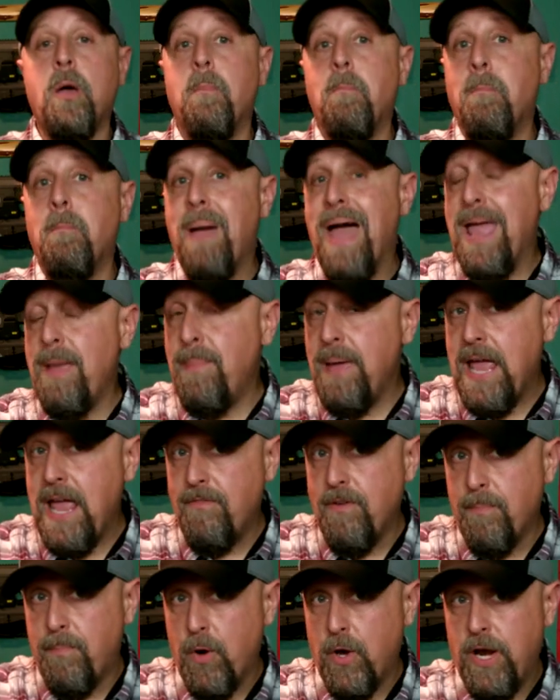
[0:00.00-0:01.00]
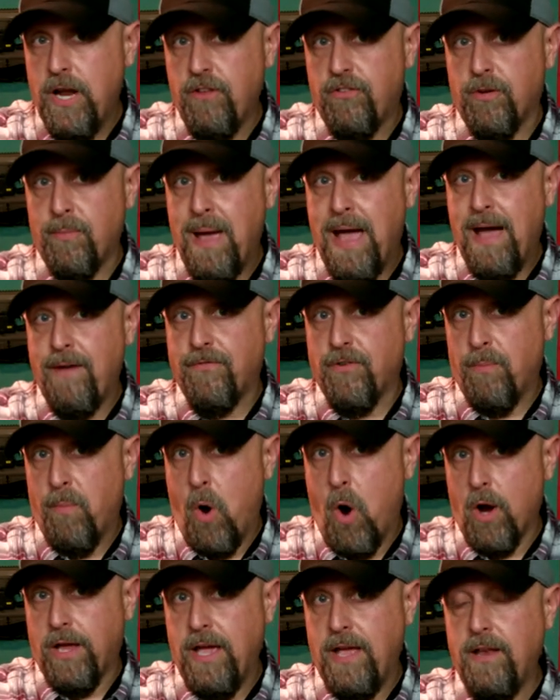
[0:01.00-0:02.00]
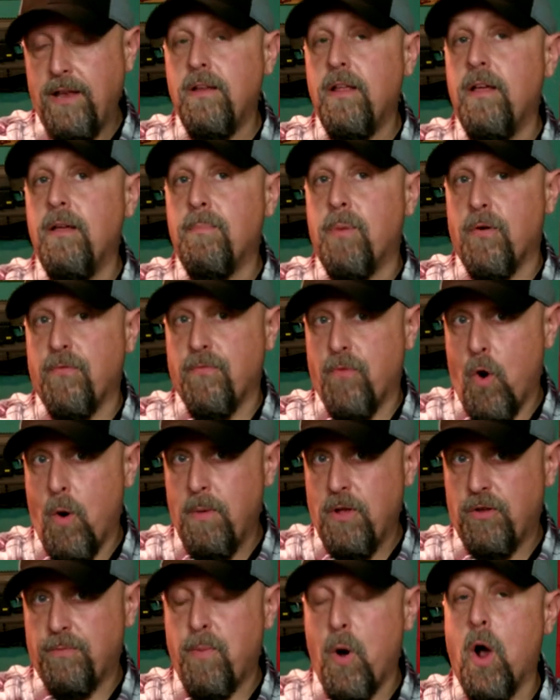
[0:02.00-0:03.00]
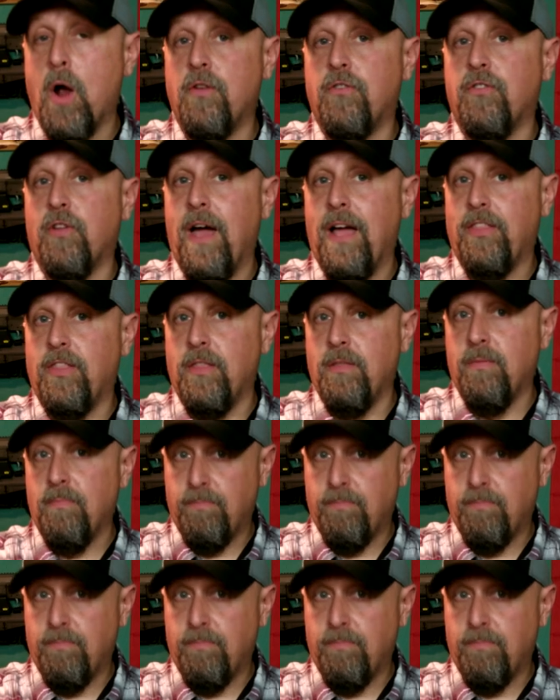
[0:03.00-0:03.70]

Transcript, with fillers: maybe even put in some aftermarket performance parts like